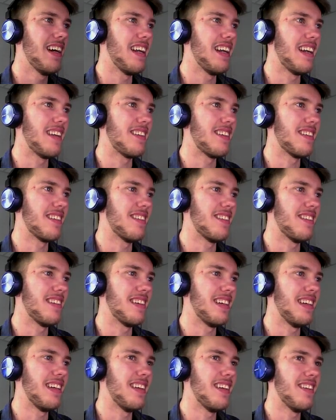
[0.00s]
as you can
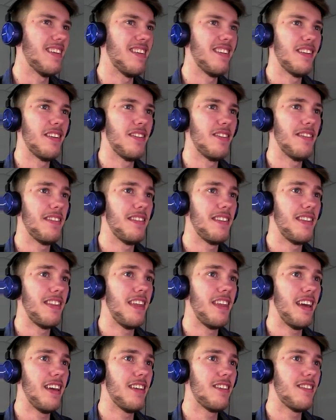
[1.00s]
see,
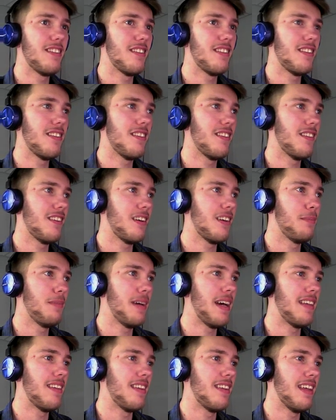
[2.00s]
this
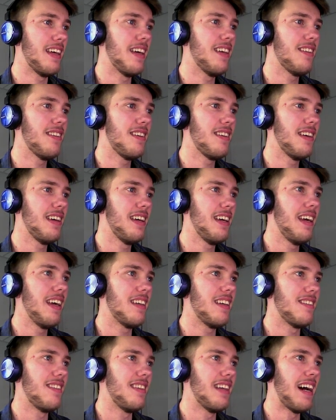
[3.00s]
compared to this
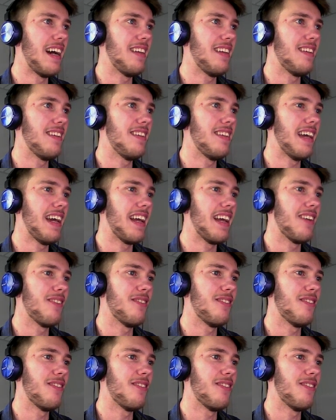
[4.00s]
is night and day. We're